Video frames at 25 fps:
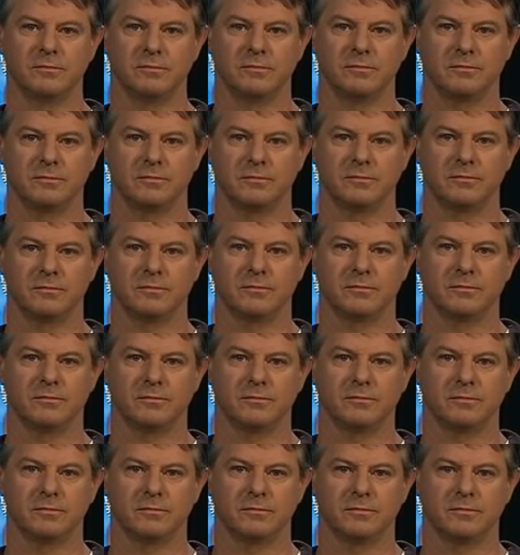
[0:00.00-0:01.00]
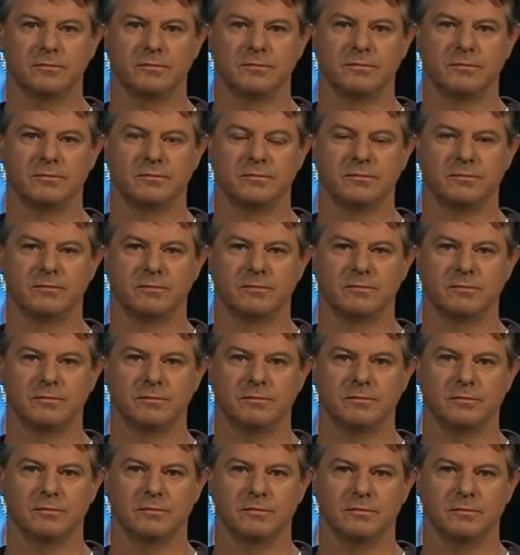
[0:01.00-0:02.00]

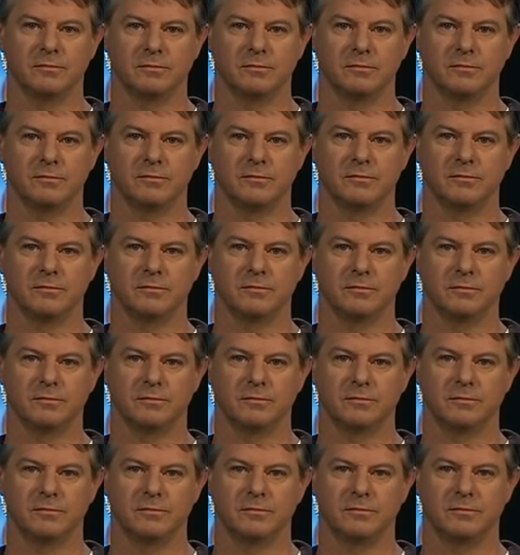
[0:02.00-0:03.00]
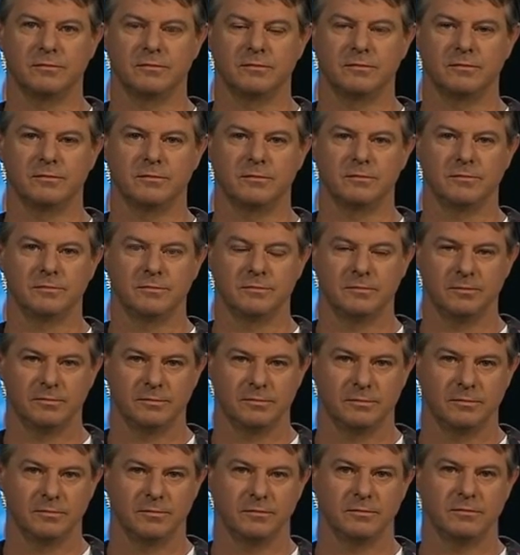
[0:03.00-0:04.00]

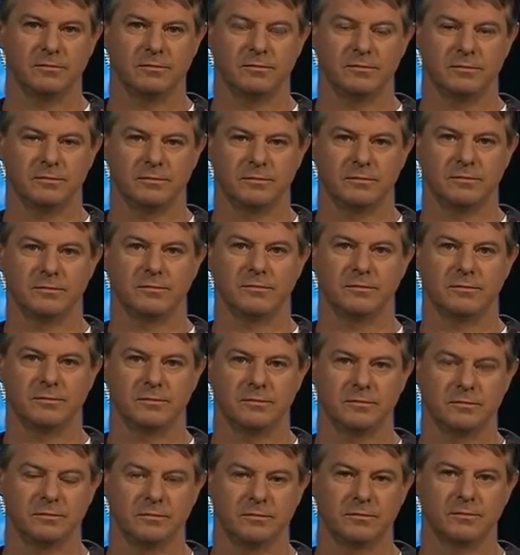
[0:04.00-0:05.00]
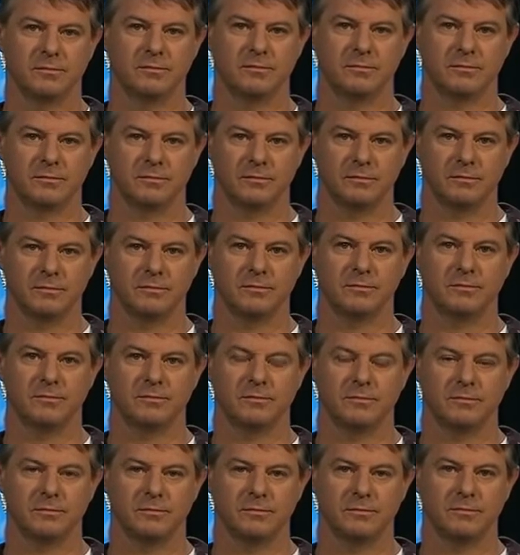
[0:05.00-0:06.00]

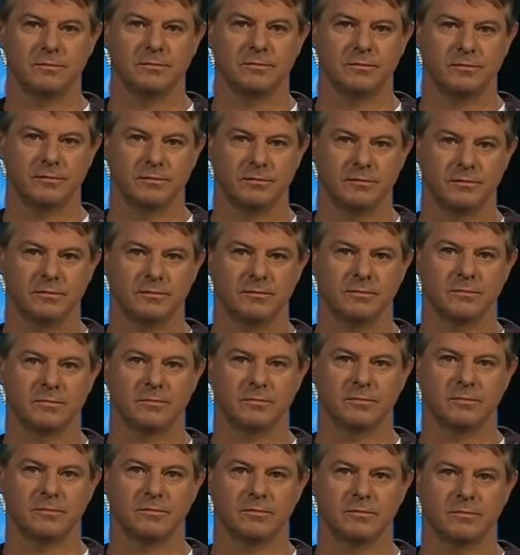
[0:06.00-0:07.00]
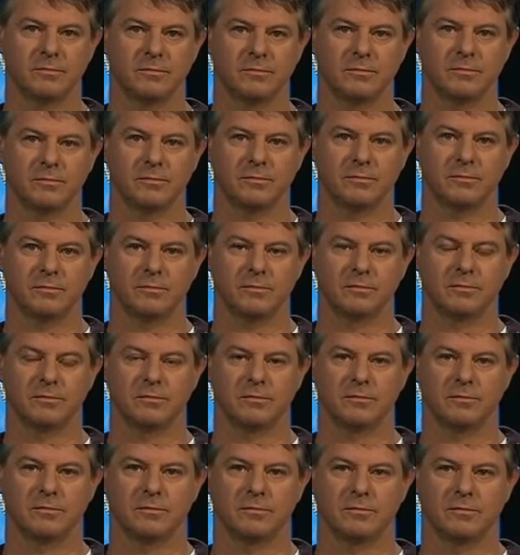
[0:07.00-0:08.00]
The person shown says nothing.